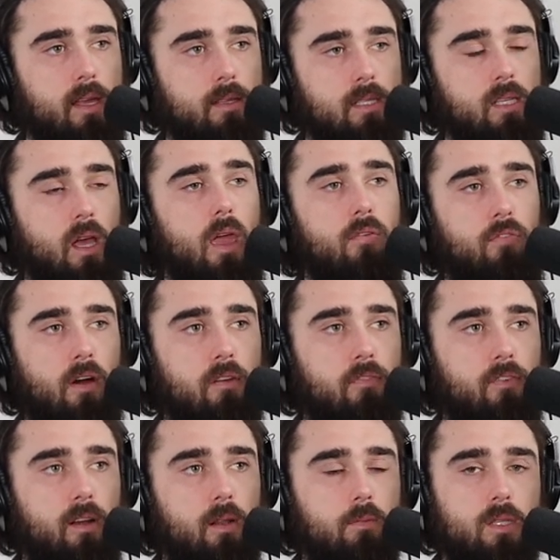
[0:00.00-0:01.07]
like in sci-fi
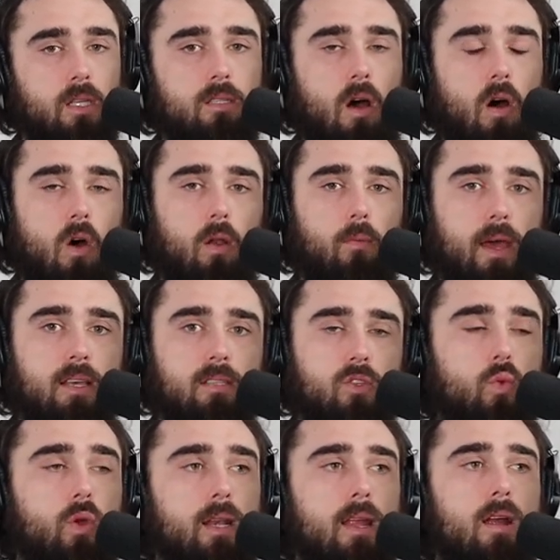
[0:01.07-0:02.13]
films, it's
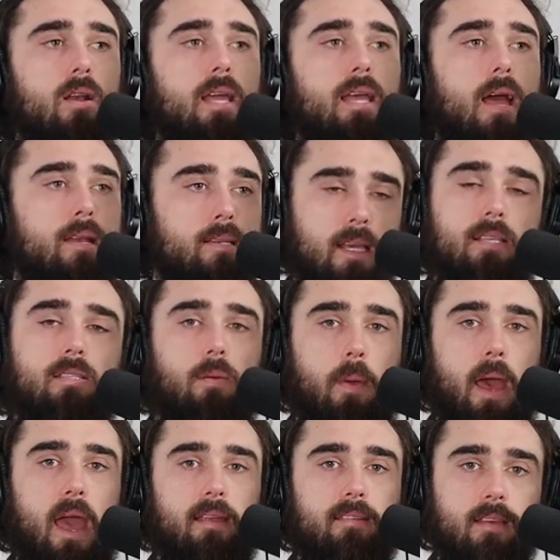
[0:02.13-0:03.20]
always, you can nearly
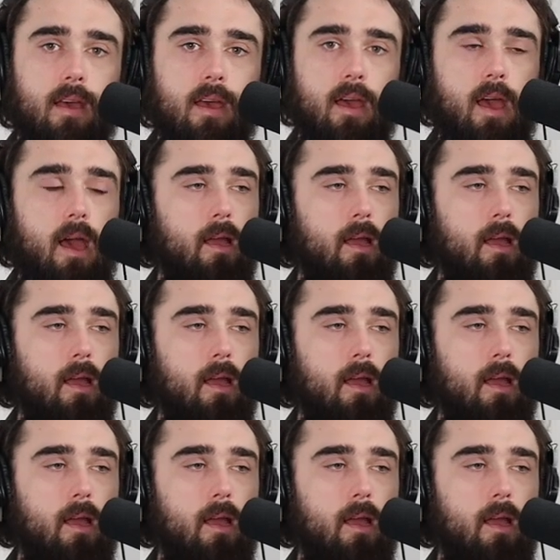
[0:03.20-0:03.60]
anticipate